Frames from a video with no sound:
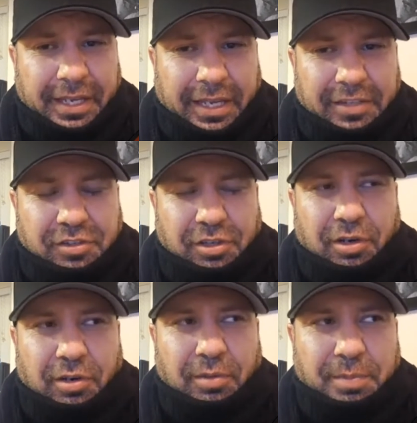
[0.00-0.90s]
And
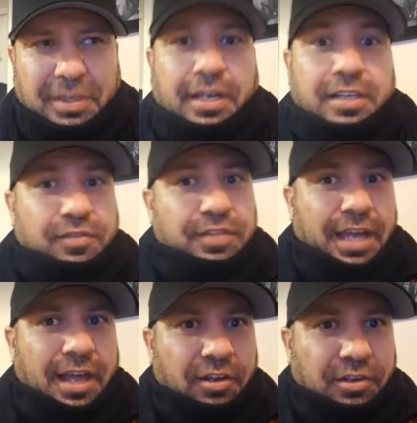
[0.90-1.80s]
so because of
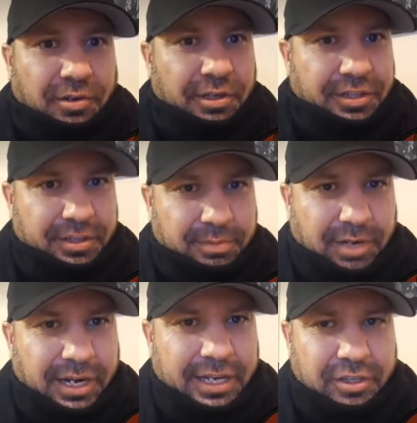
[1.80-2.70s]
the algorithm,
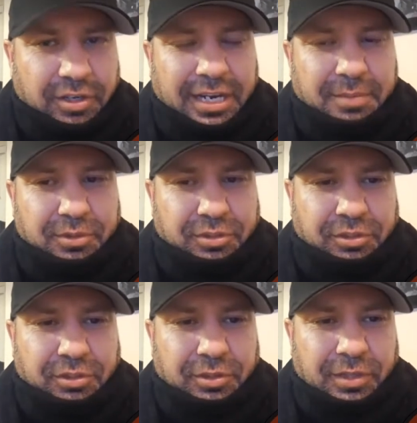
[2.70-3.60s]
right, you're able
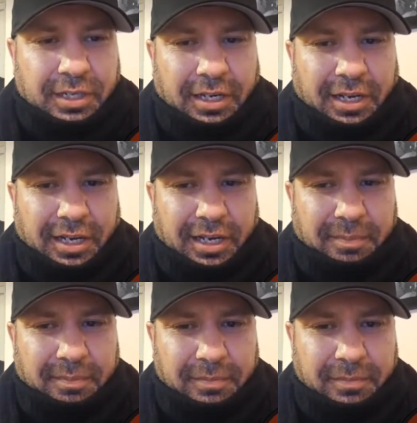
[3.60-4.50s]
to
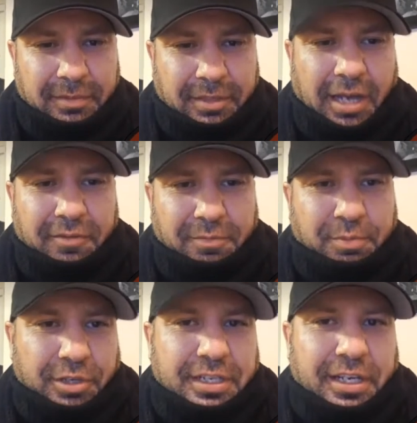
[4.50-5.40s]
kind of
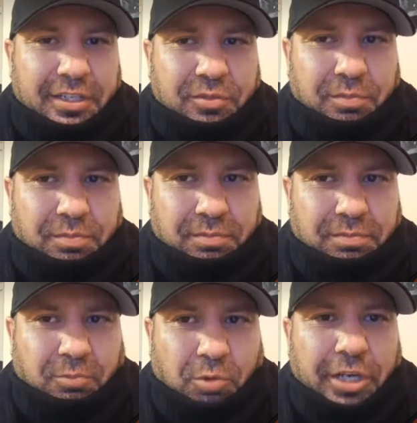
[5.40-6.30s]
predict
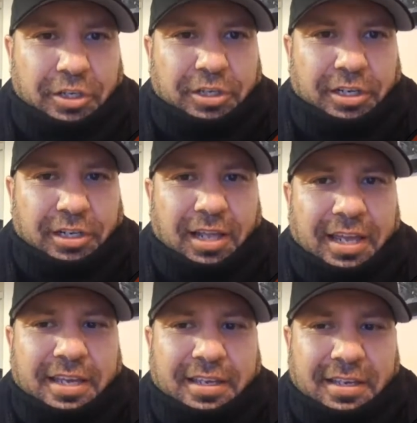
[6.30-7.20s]
what you're going to
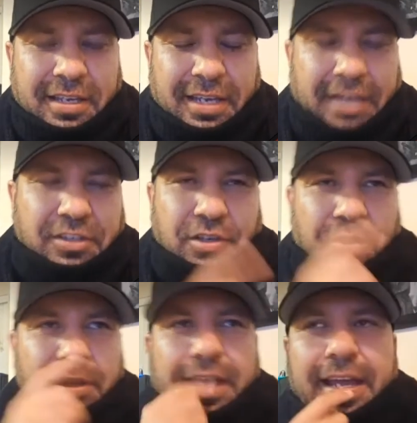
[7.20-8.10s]
like. And
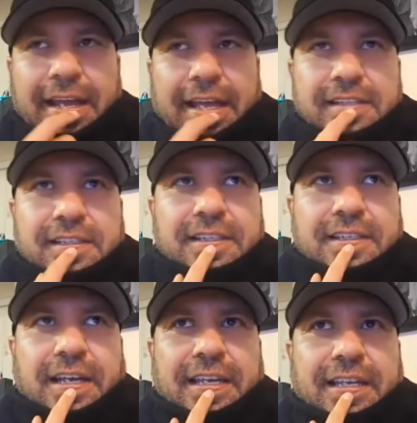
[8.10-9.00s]
so, in that
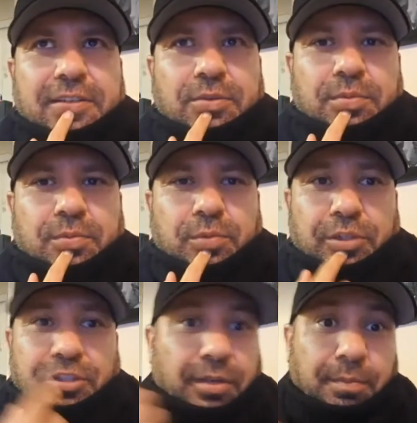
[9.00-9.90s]
essence, I guess
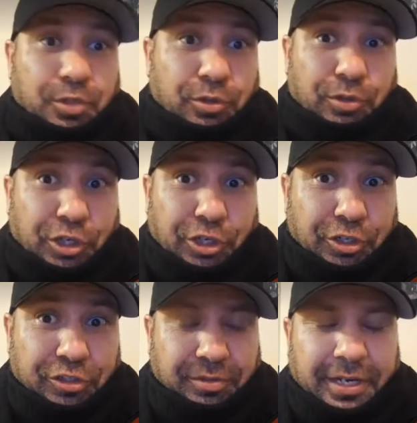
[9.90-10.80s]
with
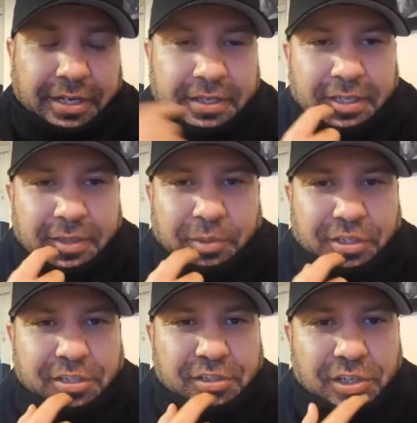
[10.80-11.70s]
computers, right,
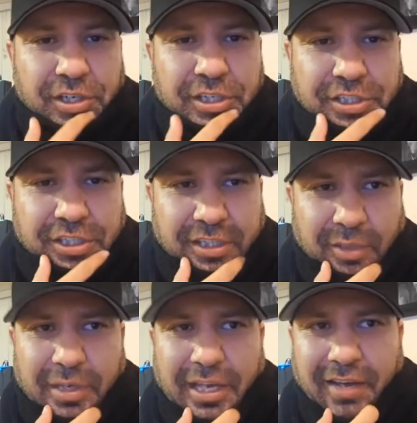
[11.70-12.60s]
with this nerd shit
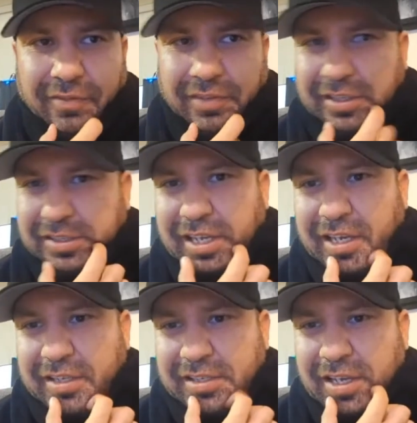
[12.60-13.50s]
that we have these
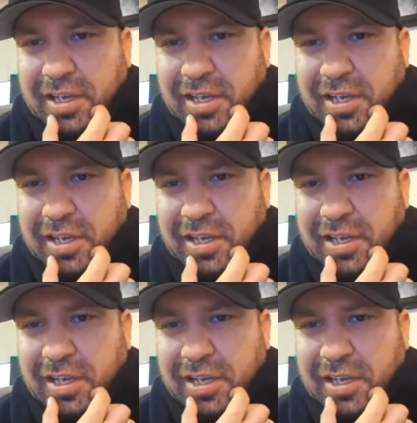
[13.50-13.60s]
days,